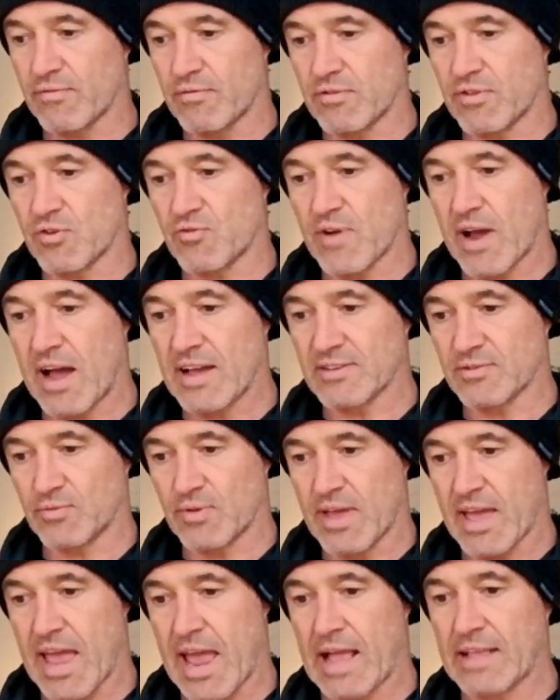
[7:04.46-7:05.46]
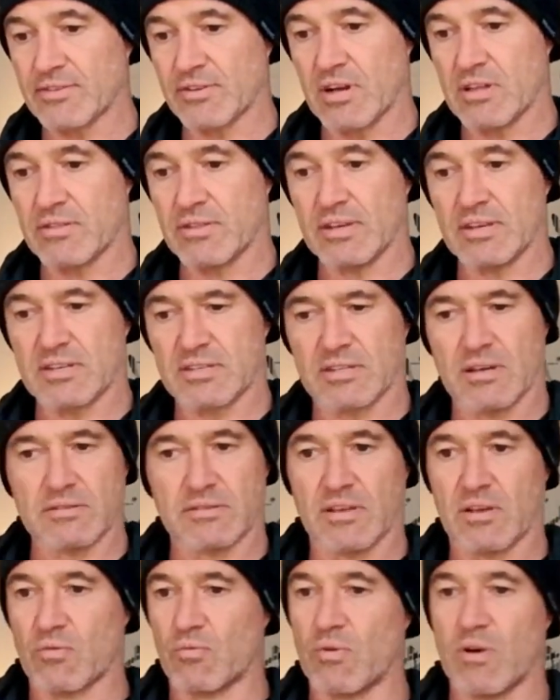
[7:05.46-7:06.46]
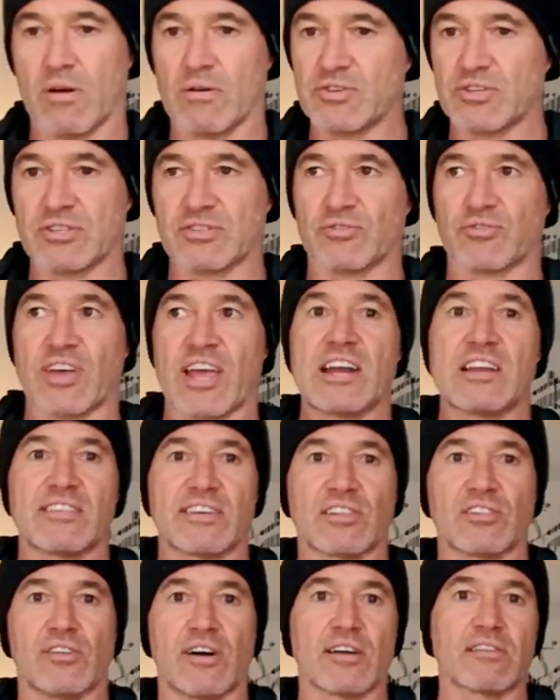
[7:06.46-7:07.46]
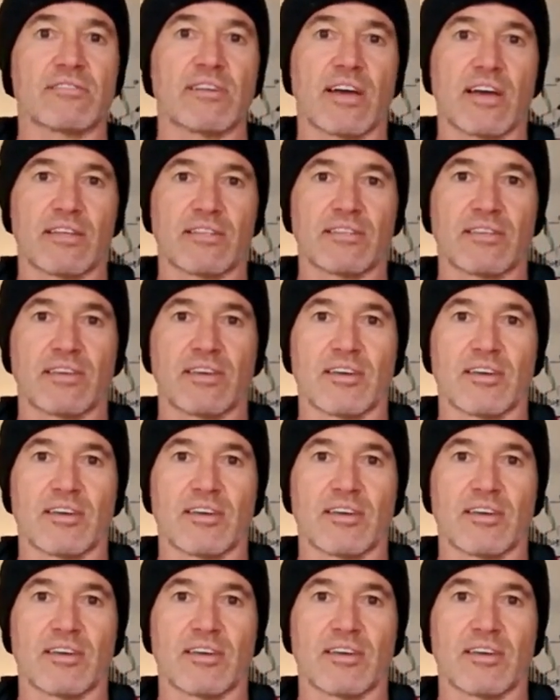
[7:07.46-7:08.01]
through the grass with her hands like this. I was like, wow, she isn't anything like that.